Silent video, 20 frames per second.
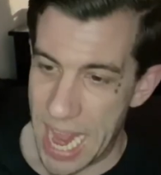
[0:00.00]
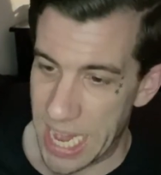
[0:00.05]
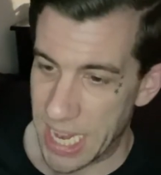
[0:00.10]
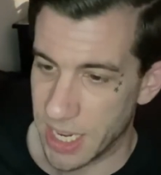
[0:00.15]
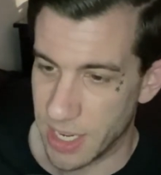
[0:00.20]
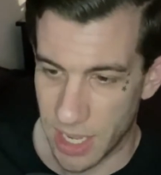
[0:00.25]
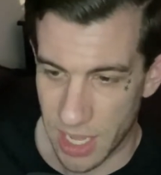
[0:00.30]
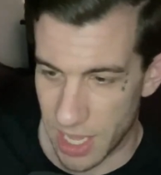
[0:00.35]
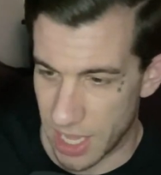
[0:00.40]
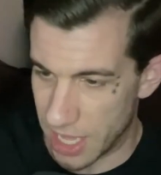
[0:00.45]

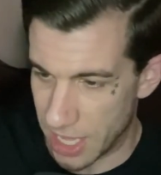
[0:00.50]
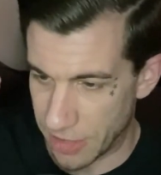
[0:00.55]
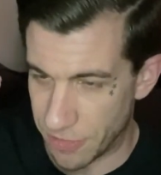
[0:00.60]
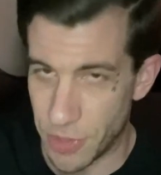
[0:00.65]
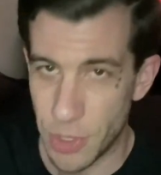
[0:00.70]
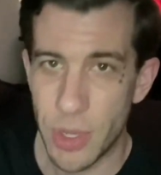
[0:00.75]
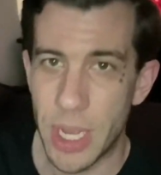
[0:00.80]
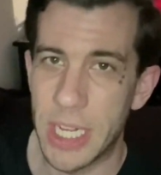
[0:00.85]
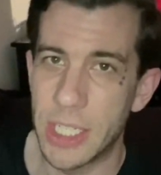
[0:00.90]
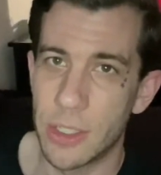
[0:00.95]
And
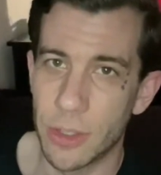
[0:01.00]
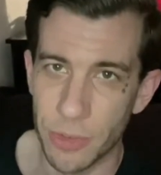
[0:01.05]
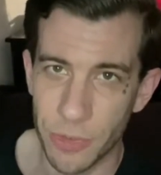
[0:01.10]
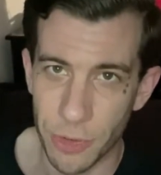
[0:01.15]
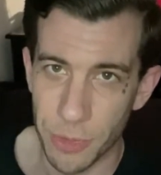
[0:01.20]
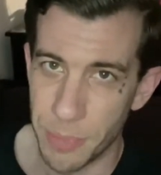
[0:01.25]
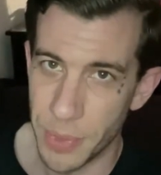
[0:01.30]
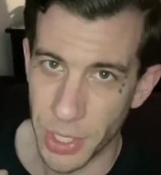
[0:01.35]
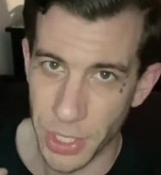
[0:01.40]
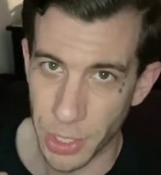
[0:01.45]
if you guys are
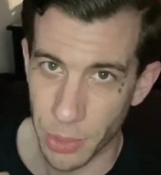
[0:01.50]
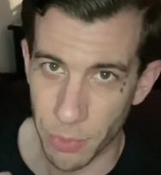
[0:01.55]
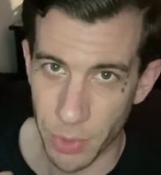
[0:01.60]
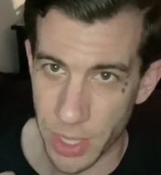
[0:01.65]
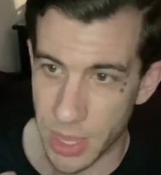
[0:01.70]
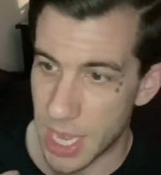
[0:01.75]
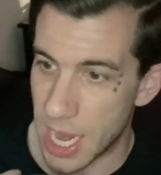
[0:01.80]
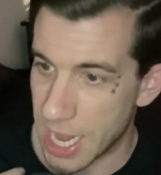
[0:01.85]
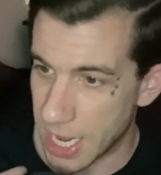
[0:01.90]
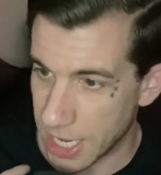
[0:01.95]
familiar
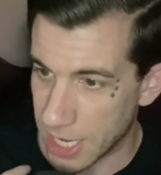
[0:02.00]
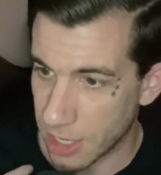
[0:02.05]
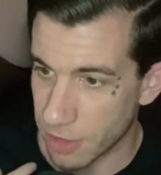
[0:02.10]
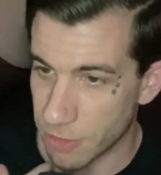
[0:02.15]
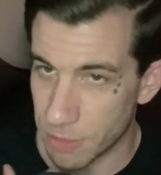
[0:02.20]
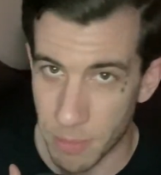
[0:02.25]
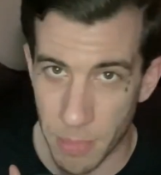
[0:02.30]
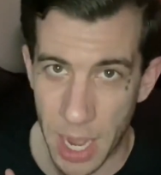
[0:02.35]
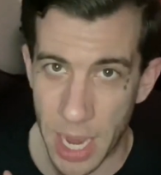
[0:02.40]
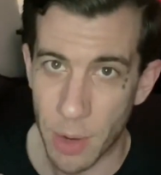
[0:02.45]
with any
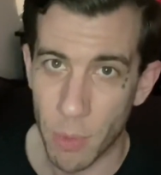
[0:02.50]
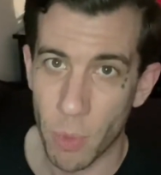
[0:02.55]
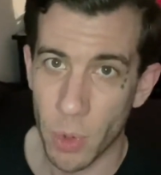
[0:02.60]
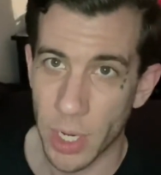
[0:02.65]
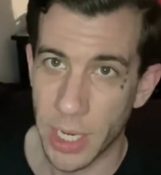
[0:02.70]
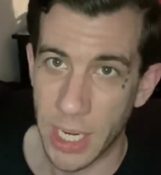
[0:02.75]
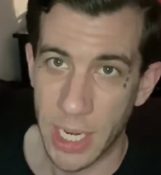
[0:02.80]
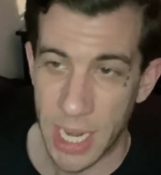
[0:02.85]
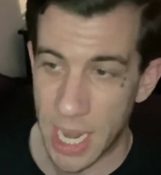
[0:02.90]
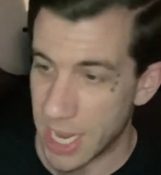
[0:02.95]
of my
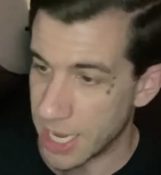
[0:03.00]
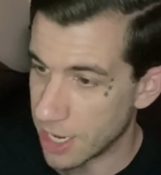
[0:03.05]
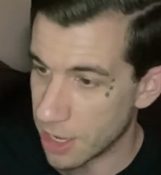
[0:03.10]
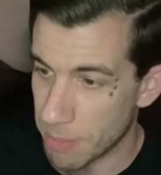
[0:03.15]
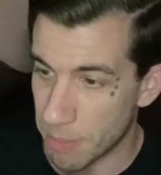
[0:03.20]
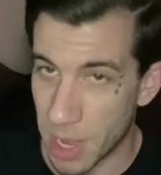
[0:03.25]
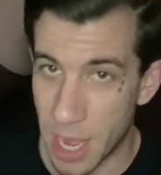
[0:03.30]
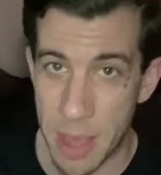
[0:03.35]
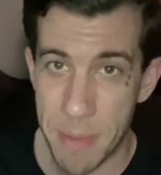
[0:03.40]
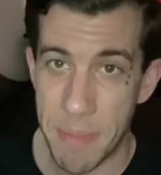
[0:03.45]
work and any
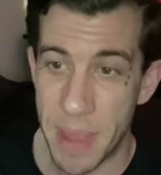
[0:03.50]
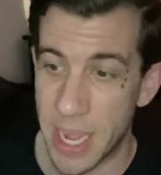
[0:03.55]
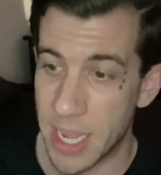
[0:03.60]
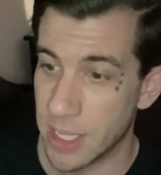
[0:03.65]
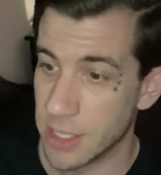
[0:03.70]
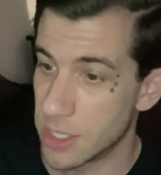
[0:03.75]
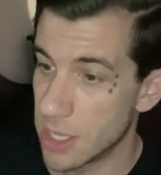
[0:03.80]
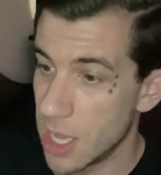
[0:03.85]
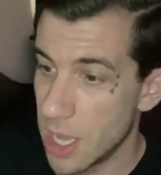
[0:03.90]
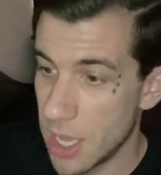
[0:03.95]
of my
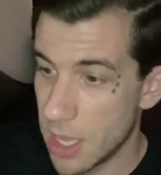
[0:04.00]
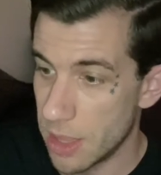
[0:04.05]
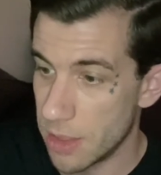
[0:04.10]
bands,